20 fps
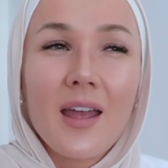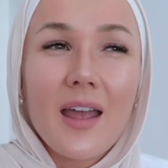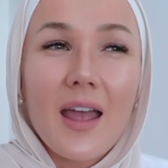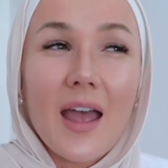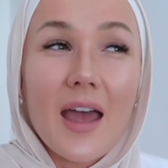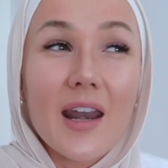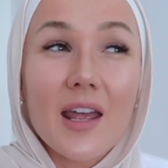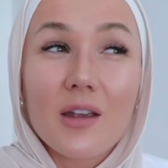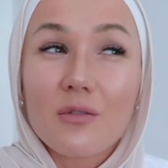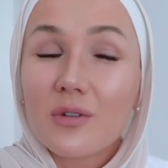
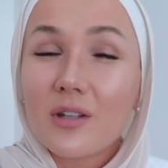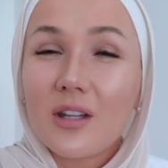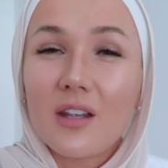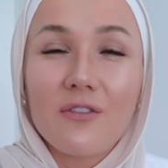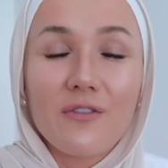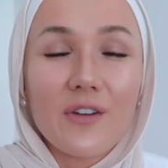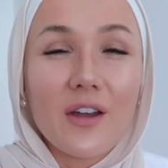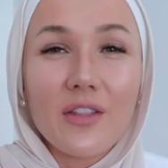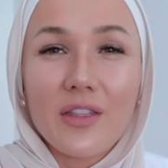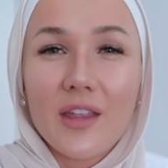And I
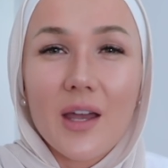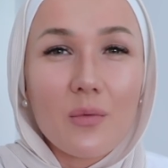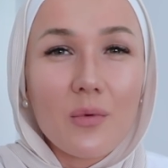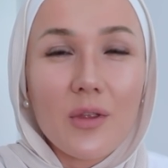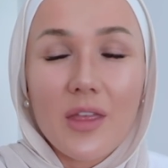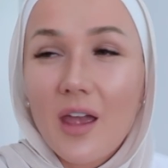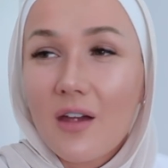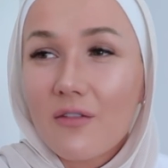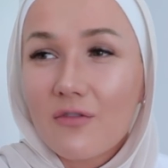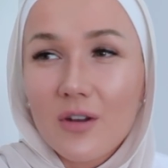really felt that
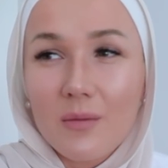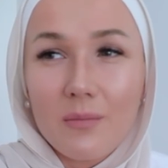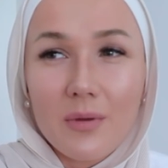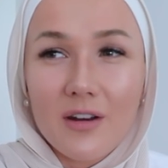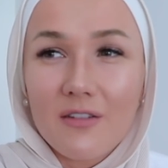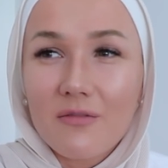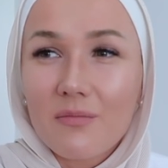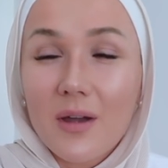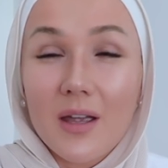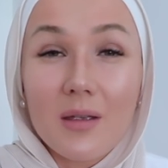with every bit
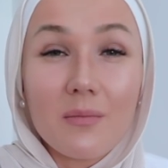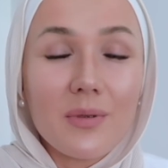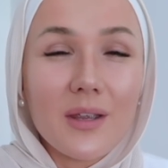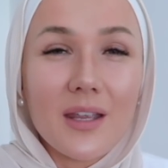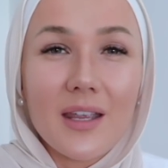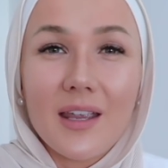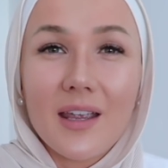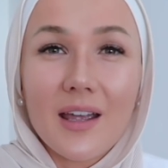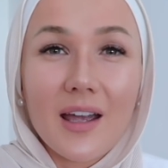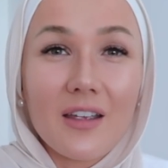of my being.